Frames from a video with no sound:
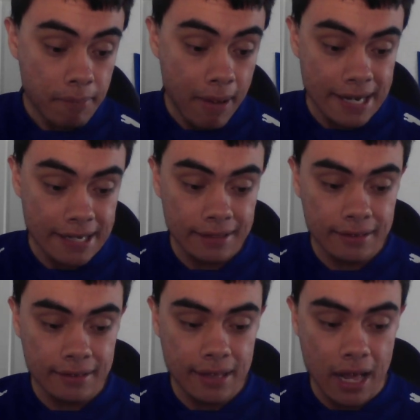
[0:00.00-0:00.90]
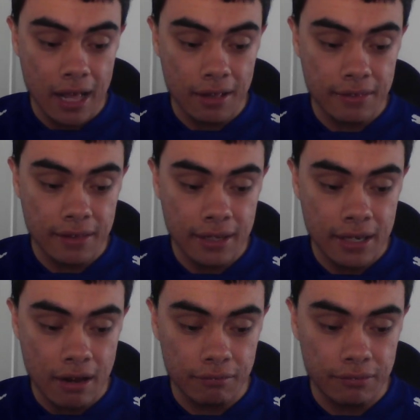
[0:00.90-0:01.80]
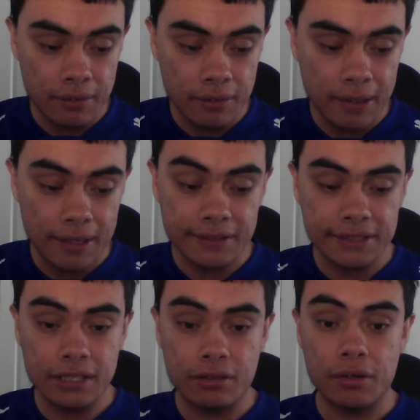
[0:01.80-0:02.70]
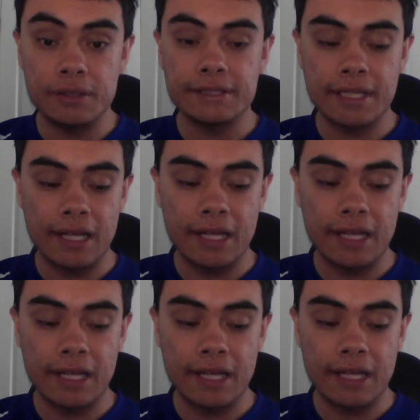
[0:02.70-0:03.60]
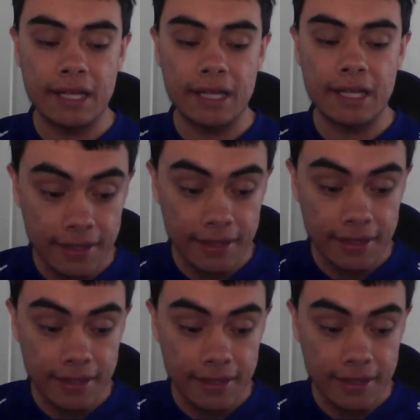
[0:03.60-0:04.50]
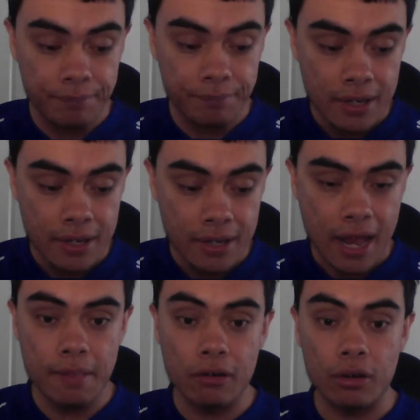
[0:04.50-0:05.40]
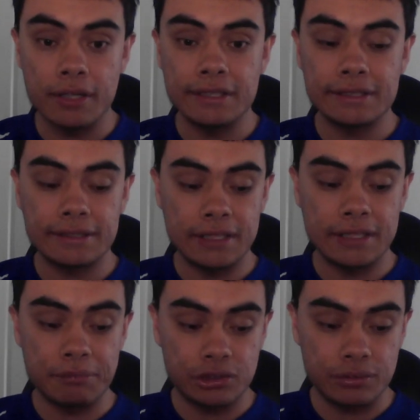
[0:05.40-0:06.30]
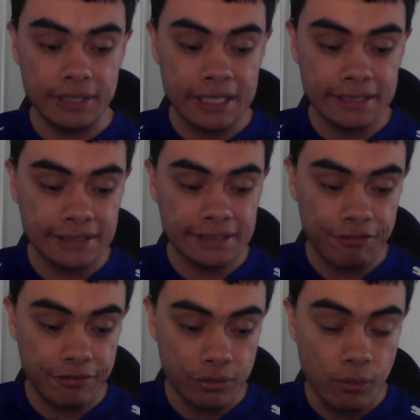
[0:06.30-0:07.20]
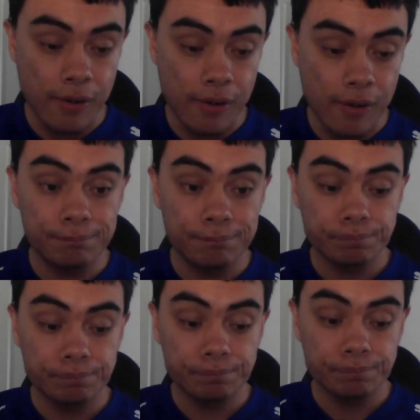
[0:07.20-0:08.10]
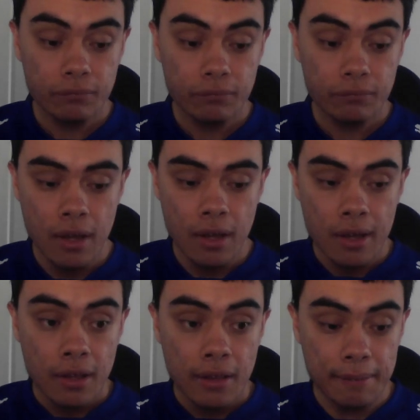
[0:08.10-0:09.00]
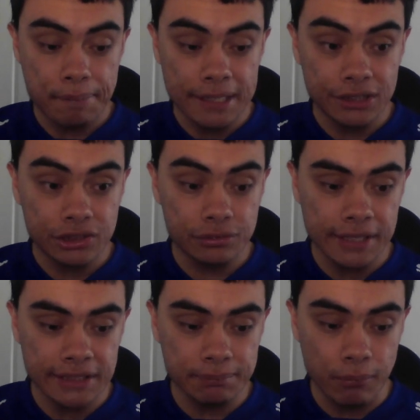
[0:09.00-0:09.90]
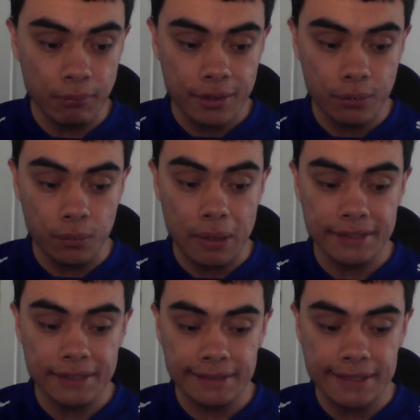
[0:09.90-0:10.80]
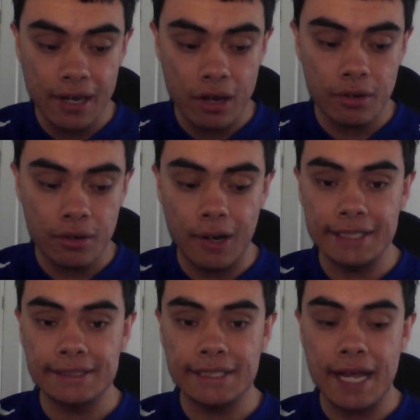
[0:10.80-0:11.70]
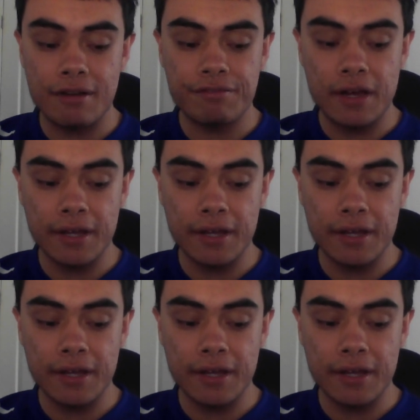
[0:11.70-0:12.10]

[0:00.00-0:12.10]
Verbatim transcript: But the, the other player in the second row is Kalani Going and the captain, and the lock is Demetric Sifakula. The bench reads Michael Seo, Isaiah